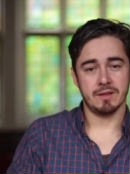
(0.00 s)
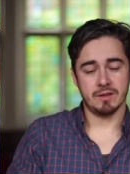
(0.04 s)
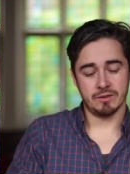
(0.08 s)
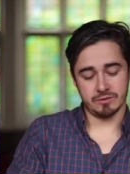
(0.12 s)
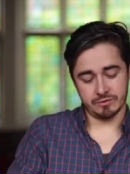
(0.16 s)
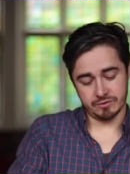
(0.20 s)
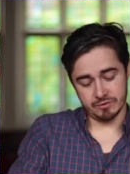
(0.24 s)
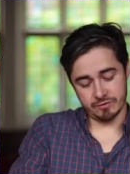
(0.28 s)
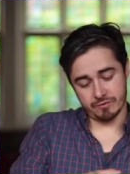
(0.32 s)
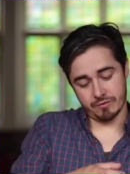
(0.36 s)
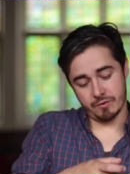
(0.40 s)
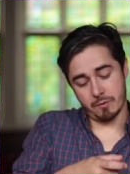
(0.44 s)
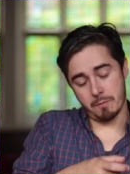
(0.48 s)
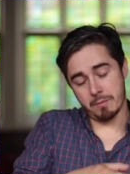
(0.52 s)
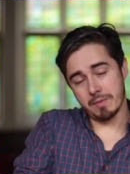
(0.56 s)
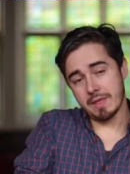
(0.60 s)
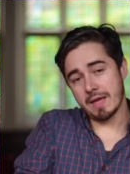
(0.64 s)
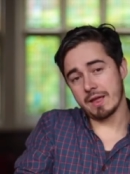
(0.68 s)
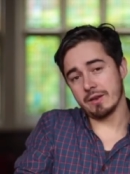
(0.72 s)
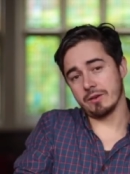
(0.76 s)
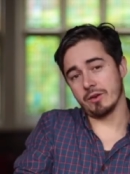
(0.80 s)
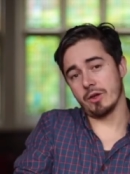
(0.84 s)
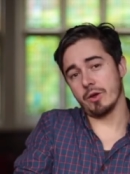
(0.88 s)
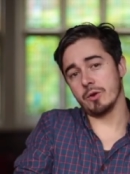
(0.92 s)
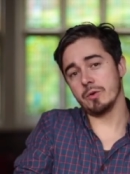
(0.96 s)
And so from
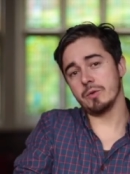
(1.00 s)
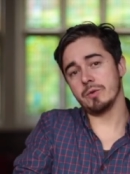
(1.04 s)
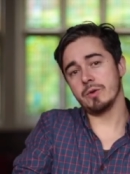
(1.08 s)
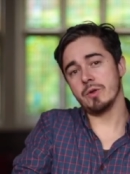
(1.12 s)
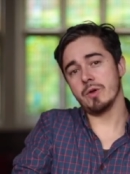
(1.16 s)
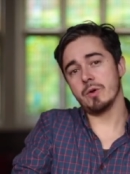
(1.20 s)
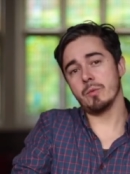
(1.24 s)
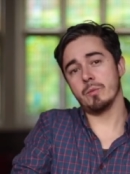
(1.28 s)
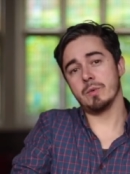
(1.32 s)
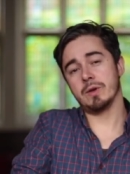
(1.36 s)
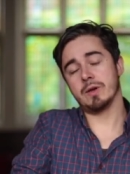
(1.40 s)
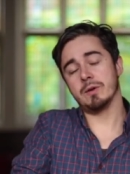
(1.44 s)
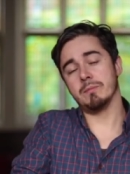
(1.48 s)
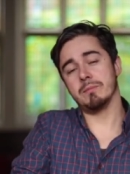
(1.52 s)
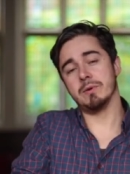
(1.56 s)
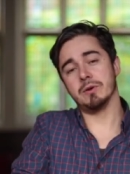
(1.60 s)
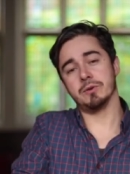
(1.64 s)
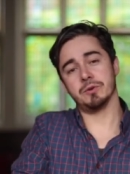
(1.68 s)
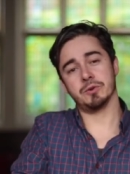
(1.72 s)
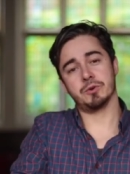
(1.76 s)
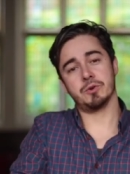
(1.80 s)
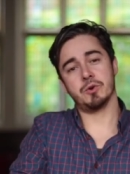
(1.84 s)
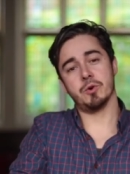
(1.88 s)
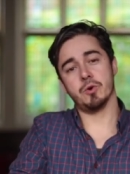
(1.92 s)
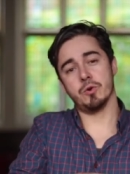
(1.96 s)
that note we can
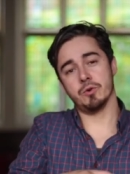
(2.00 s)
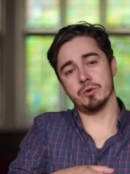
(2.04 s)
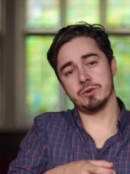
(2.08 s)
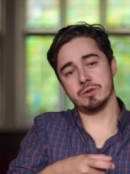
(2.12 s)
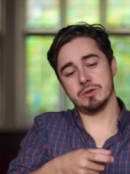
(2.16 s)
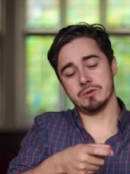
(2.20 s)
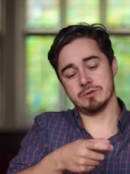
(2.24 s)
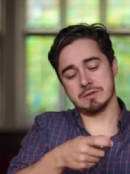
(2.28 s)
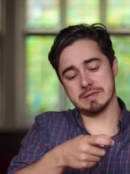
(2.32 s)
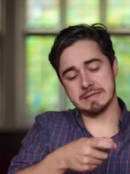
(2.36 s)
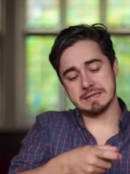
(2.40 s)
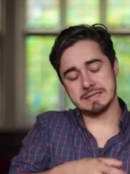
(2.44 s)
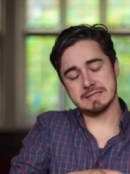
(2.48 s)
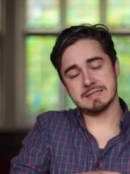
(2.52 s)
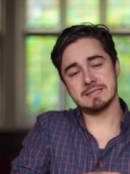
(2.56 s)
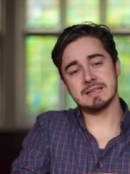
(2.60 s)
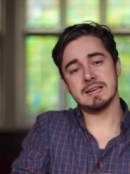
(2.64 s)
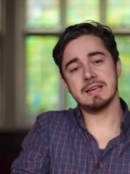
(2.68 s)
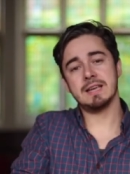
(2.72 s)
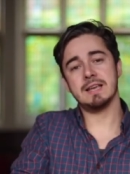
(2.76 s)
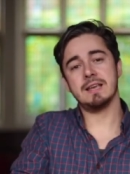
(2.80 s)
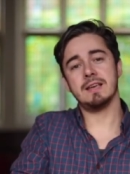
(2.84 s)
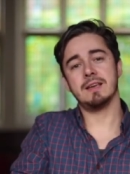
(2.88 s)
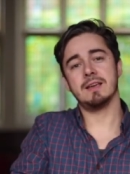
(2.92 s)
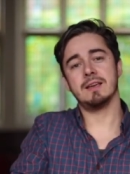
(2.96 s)
build a chord using
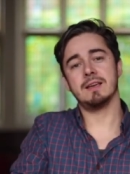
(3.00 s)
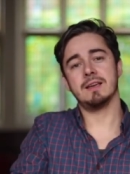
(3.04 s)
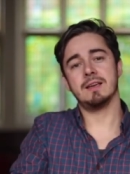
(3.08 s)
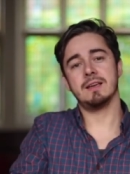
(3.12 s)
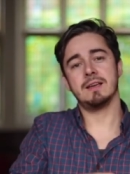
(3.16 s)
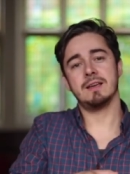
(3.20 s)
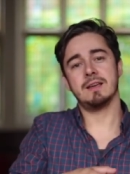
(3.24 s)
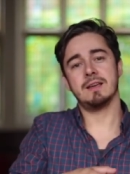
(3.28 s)
C,